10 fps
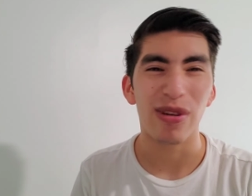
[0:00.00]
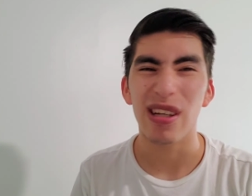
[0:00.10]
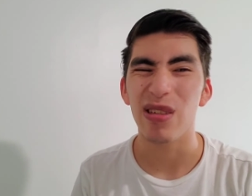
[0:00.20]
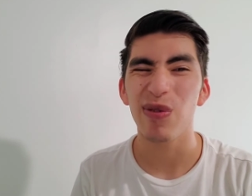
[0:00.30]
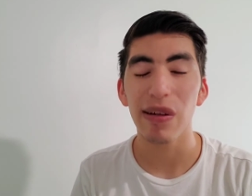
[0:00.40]
It
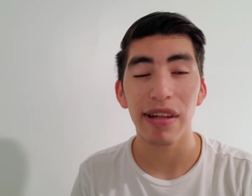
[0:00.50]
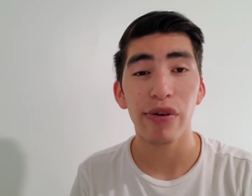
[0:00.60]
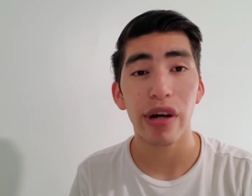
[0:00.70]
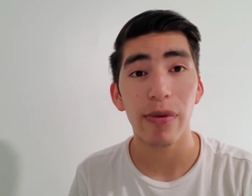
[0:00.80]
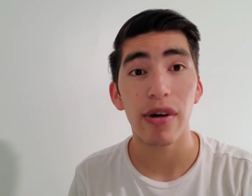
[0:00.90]
sounds really, really
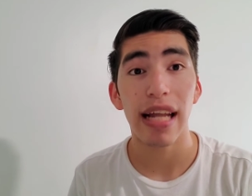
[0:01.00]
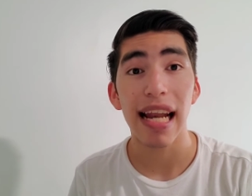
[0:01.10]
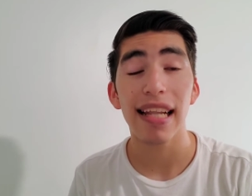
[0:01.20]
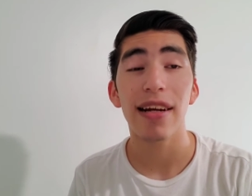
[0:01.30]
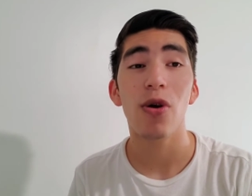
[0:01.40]
incredible.
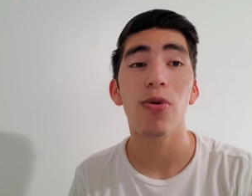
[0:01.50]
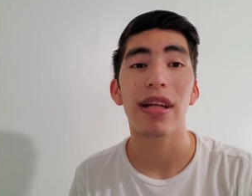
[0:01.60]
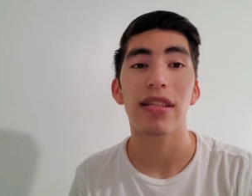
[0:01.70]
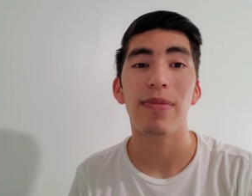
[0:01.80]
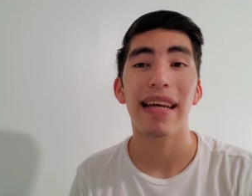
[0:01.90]
Natalie Holt
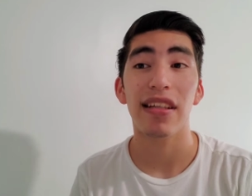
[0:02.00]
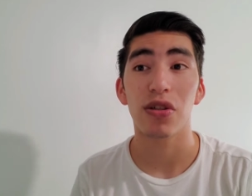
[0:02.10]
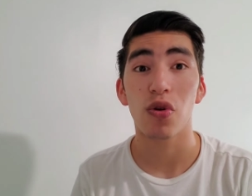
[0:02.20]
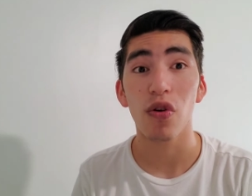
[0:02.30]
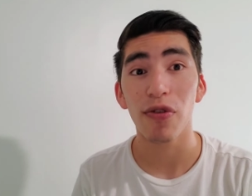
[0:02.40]
is making the
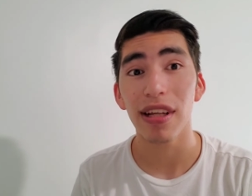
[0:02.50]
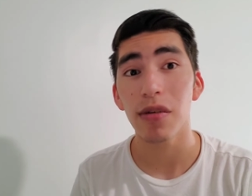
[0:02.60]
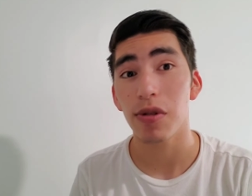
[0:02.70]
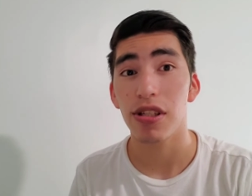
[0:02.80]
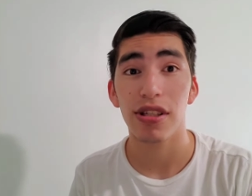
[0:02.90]
score for
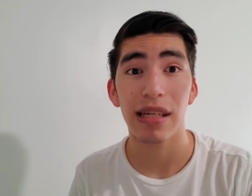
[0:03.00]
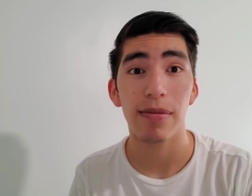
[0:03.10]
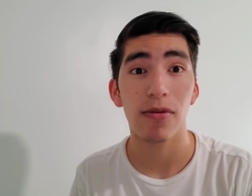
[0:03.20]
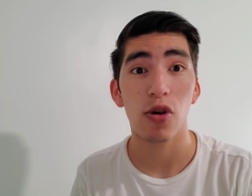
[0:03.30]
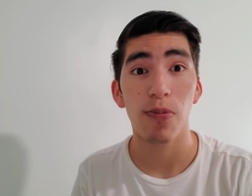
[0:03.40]
this, which is the same
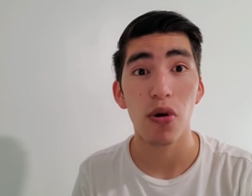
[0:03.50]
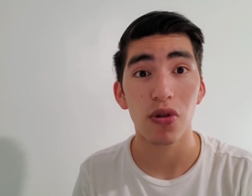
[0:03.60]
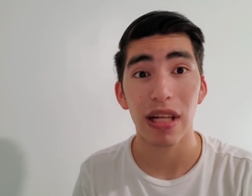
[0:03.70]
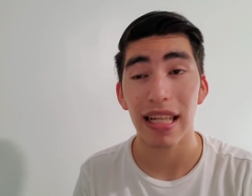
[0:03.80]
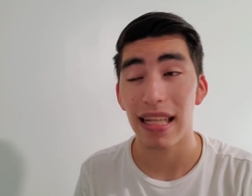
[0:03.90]
same
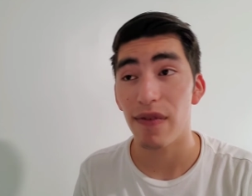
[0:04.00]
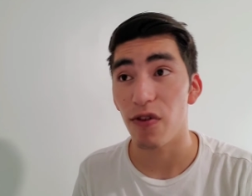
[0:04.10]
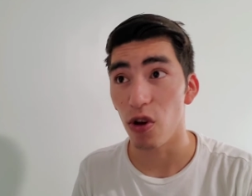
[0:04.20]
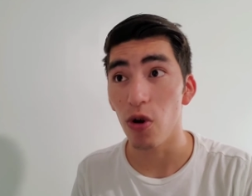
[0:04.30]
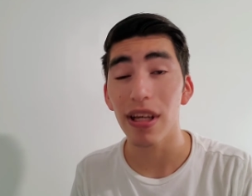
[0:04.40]
composer that they did
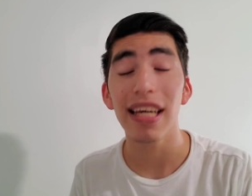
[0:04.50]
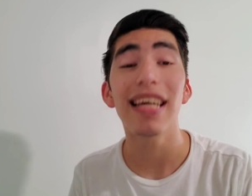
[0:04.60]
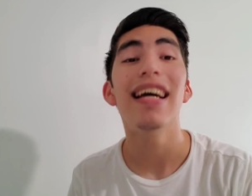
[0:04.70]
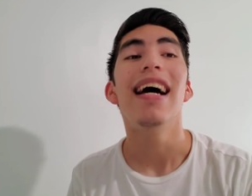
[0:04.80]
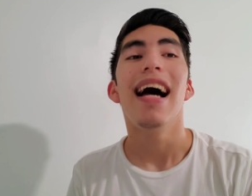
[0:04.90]
for
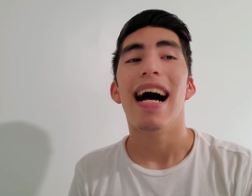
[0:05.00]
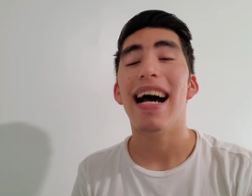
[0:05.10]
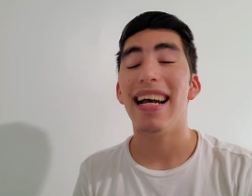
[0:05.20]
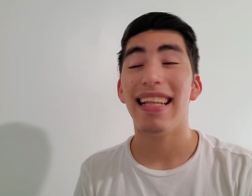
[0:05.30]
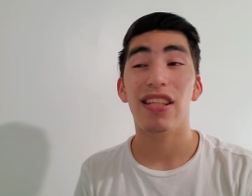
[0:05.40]
Loki.
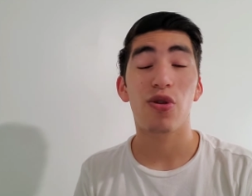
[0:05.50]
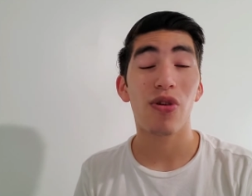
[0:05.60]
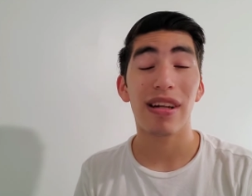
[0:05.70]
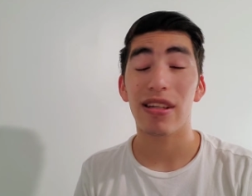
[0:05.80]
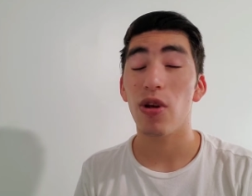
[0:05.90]
And the
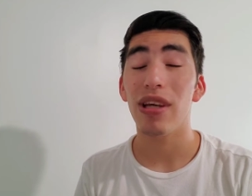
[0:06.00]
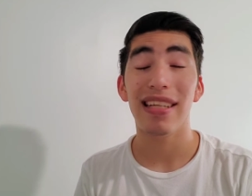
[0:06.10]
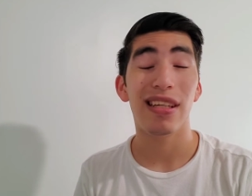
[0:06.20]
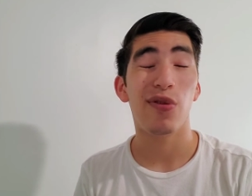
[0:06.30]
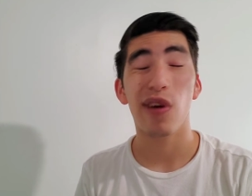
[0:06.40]
scoring Loki
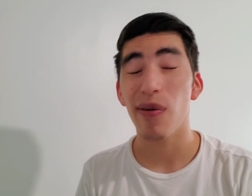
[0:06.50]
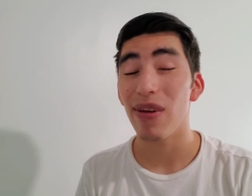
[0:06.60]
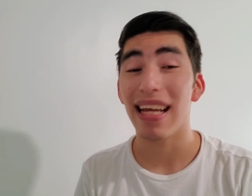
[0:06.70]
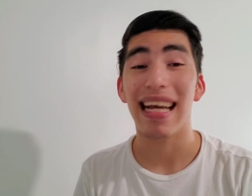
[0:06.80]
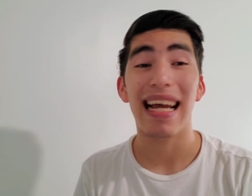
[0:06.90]
is
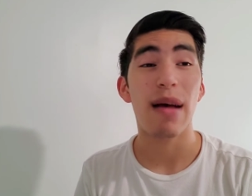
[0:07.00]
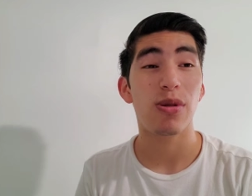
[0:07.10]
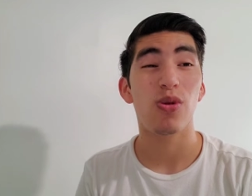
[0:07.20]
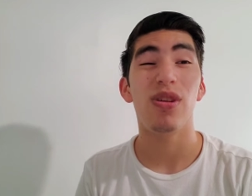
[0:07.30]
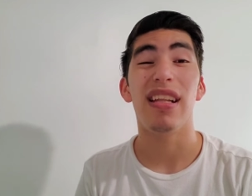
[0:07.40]
incredible. Like I
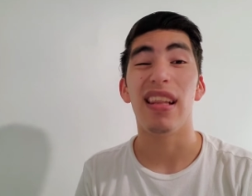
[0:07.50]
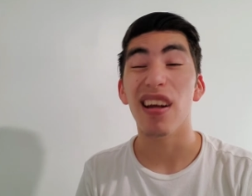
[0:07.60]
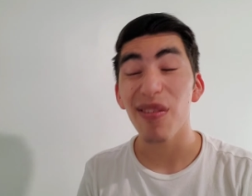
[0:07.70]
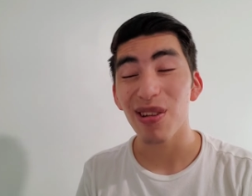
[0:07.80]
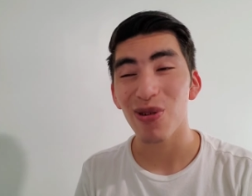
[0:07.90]
absolutely
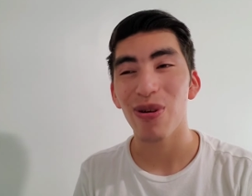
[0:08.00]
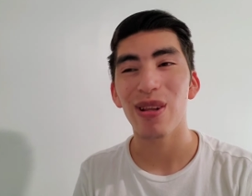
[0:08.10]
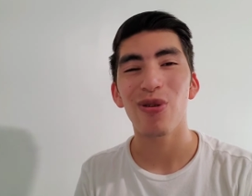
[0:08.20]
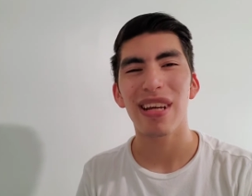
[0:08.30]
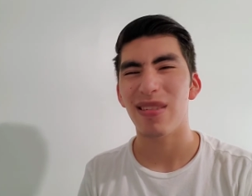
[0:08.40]
love the scoring
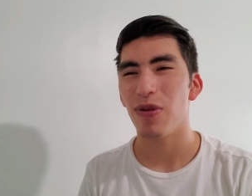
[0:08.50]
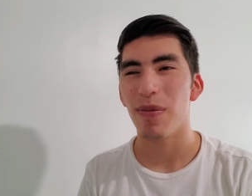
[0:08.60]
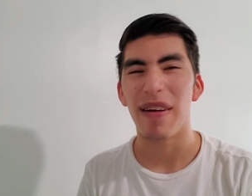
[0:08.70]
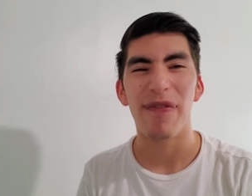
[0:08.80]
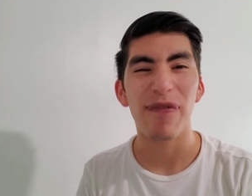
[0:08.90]
Loki. It's one
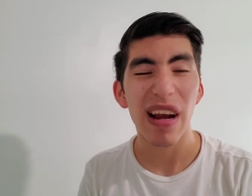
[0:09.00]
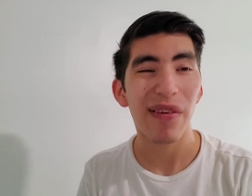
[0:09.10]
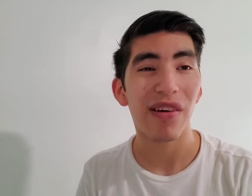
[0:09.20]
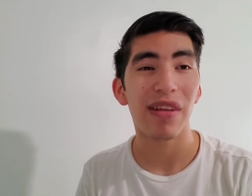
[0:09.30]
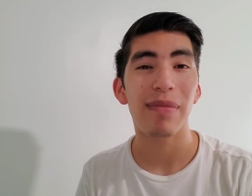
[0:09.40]
of my
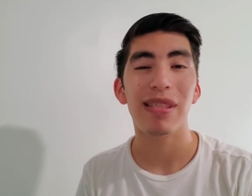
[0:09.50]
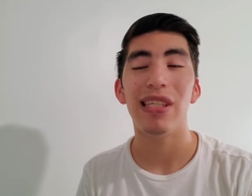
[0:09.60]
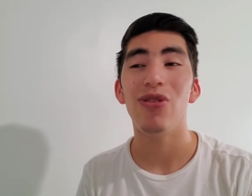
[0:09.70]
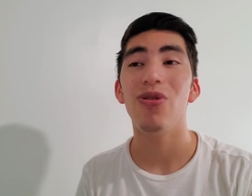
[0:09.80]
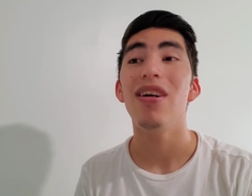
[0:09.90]
favorite of the
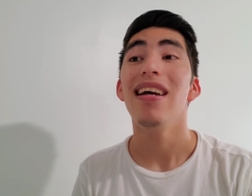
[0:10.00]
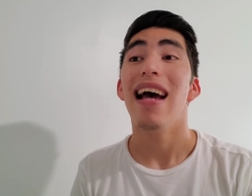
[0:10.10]
MCU.